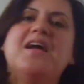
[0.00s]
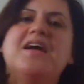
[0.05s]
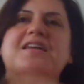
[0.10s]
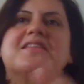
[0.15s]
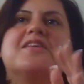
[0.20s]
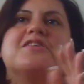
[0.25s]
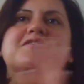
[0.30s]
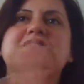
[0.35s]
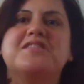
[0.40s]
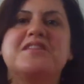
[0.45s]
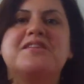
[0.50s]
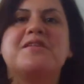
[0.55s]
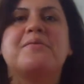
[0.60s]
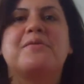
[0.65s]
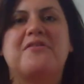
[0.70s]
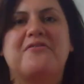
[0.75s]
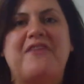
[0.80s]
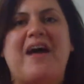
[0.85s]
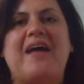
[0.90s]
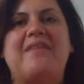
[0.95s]
Those are the
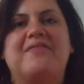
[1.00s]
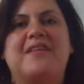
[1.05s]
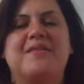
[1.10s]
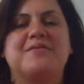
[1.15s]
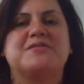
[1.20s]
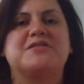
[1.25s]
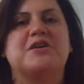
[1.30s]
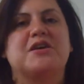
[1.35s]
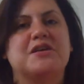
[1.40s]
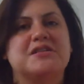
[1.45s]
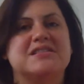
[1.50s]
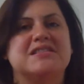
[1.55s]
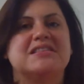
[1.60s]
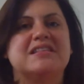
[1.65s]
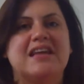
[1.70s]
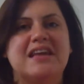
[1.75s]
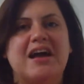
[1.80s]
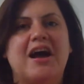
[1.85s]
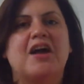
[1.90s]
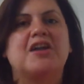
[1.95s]
number 5 names. So it's
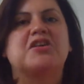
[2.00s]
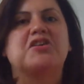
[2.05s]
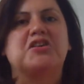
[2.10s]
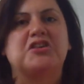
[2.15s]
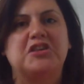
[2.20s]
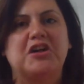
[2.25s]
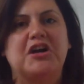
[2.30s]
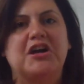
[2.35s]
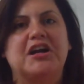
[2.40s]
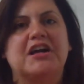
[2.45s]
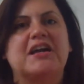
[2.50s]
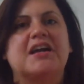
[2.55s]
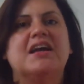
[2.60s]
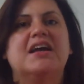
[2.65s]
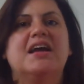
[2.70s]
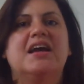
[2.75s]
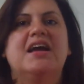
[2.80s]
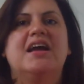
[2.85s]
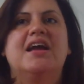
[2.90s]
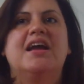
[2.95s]
Leon, Clark,
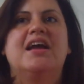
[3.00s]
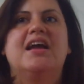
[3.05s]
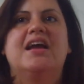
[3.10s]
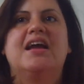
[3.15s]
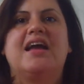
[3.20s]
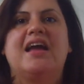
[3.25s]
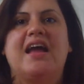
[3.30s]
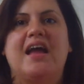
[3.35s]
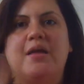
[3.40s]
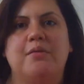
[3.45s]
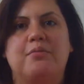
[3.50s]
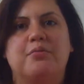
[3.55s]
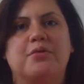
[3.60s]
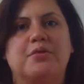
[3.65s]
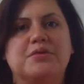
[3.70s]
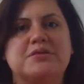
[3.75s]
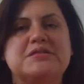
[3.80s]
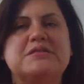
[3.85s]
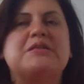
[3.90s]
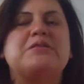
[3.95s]
and
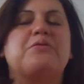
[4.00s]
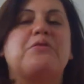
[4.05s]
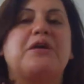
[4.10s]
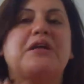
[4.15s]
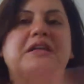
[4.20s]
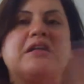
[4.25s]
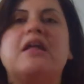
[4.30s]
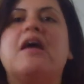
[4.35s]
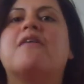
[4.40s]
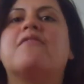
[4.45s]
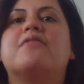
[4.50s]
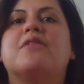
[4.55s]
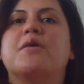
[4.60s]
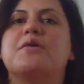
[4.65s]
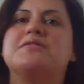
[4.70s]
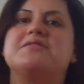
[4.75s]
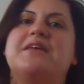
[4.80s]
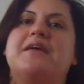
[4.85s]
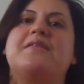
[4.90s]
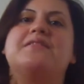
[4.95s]
Bruce. We love
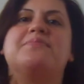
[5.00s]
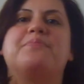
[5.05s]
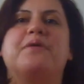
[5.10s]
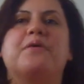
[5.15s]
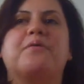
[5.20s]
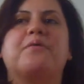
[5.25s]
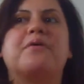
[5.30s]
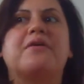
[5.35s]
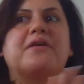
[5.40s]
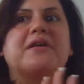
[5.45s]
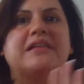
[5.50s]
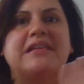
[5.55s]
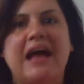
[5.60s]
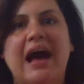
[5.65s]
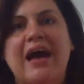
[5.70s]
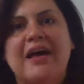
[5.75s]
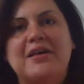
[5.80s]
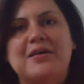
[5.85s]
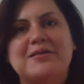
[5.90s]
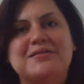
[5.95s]
those names, but we're
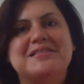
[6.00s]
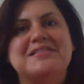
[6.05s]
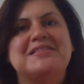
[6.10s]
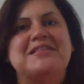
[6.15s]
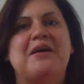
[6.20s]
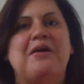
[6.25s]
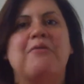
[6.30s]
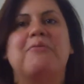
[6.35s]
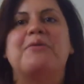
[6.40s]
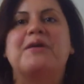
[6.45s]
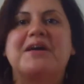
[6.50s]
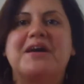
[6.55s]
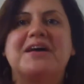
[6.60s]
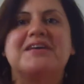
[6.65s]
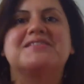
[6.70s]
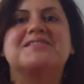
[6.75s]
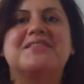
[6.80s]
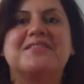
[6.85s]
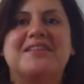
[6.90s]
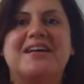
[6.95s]
not using them
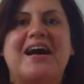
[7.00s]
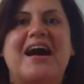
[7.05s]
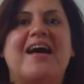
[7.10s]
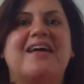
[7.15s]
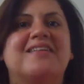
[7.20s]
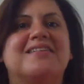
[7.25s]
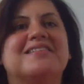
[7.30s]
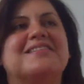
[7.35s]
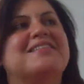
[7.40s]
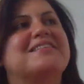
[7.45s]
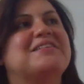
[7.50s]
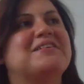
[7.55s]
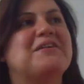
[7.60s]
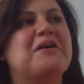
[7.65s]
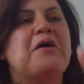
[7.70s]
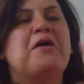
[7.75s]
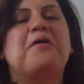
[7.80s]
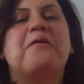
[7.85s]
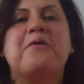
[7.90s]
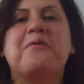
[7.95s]
because of the
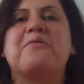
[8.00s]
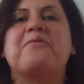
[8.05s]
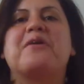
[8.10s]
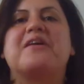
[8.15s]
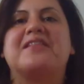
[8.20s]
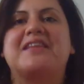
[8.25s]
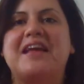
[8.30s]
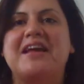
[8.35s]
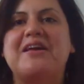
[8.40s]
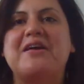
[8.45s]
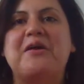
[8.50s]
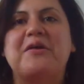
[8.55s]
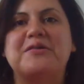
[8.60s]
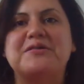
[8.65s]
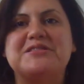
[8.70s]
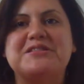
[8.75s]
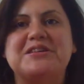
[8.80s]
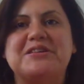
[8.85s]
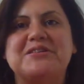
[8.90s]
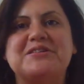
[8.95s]
what they go
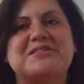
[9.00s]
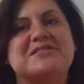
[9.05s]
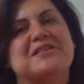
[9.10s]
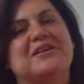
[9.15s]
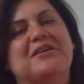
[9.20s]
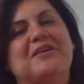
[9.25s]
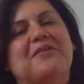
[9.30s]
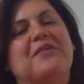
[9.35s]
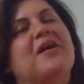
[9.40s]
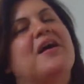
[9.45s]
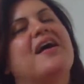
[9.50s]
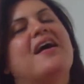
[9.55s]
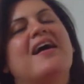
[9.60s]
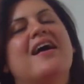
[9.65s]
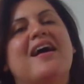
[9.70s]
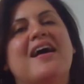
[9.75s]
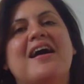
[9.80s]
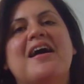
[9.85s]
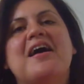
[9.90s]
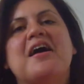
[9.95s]
to. So
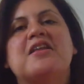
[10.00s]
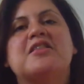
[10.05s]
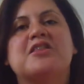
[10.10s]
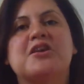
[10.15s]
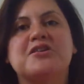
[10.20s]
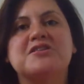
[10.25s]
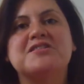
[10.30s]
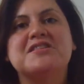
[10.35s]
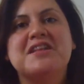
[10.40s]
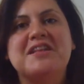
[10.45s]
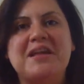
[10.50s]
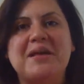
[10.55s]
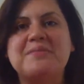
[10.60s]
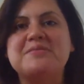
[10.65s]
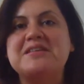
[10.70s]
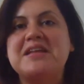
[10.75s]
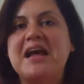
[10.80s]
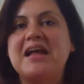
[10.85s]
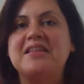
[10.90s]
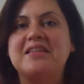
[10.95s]
those are the
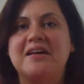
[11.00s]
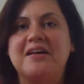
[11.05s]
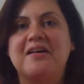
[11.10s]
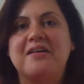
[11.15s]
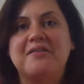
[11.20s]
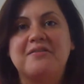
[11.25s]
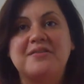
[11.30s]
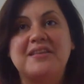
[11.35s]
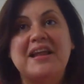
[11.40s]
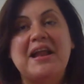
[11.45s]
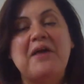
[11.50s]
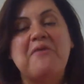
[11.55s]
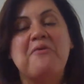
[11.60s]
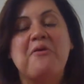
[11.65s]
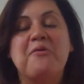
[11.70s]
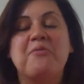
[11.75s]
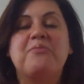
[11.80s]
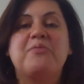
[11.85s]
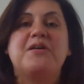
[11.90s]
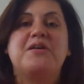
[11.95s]
names that I love that I
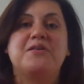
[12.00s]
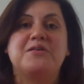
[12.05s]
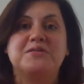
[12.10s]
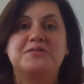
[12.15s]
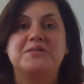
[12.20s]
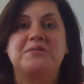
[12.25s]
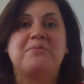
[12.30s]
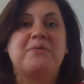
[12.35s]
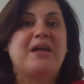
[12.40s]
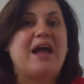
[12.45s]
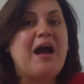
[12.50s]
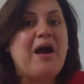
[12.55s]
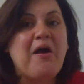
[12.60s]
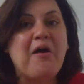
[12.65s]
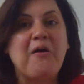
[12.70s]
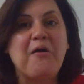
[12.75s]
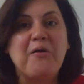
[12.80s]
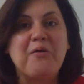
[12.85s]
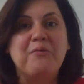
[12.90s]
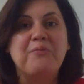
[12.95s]
won't be using, but I
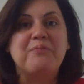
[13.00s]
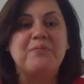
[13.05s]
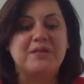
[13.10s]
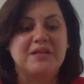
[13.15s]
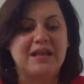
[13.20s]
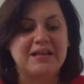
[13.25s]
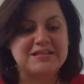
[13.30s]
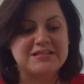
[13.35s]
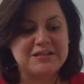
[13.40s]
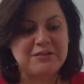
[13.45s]
hope that